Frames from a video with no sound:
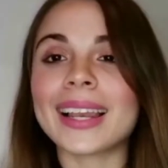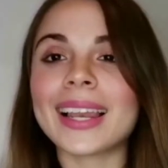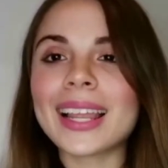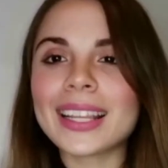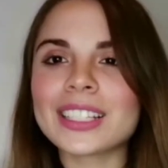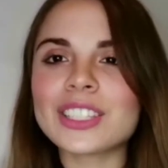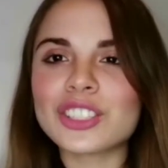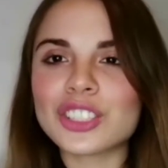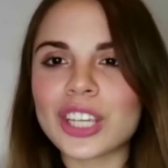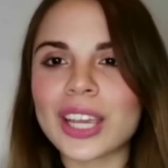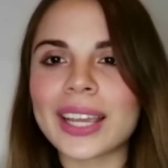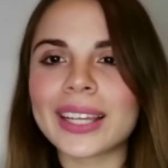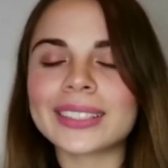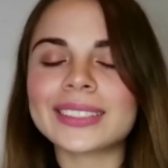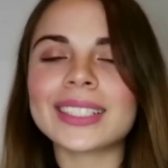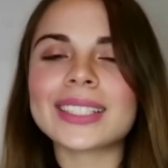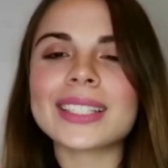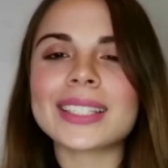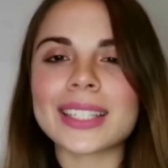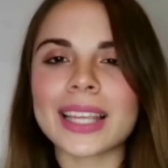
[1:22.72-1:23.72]
Let's check
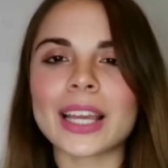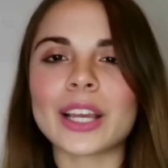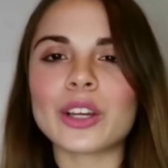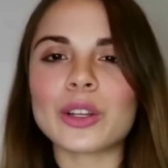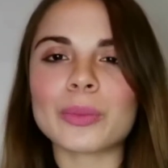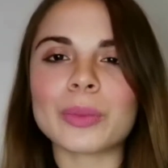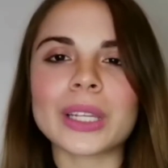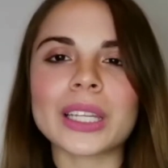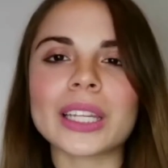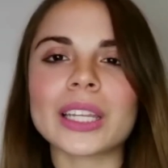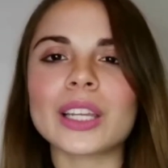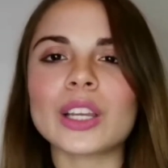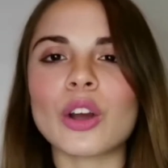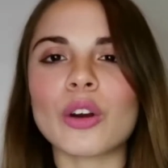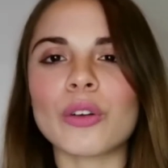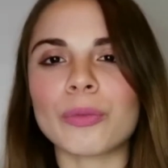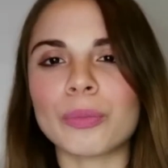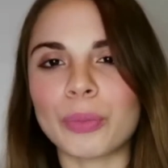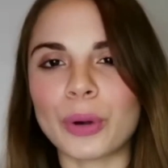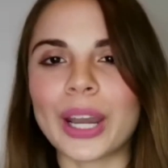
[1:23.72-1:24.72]
the second meaning
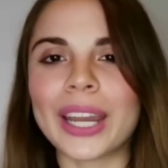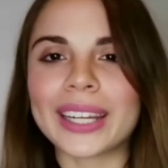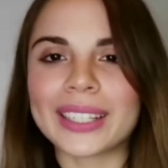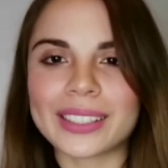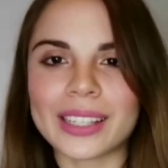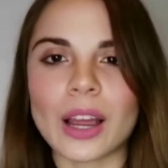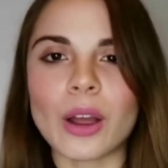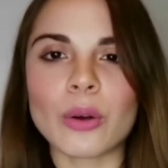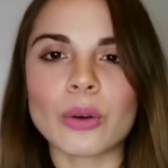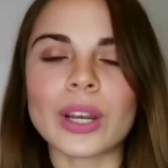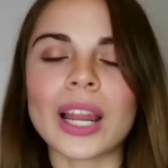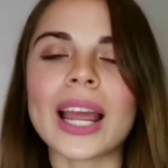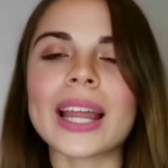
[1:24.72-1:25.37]
of breakdown,